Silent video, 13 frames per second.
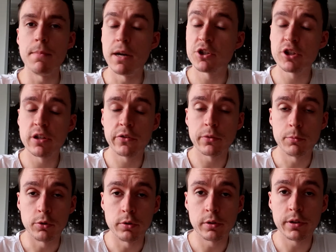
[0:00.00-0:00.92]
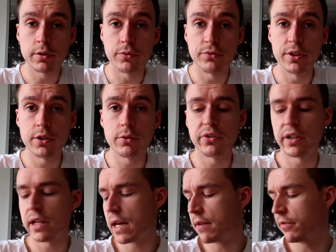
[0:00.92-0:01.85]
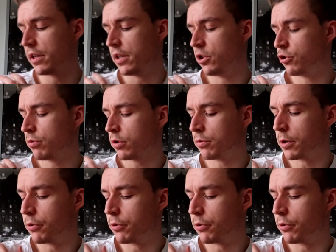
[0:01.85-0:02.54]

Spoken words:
mentioned in some earlier videos that I have an injury on my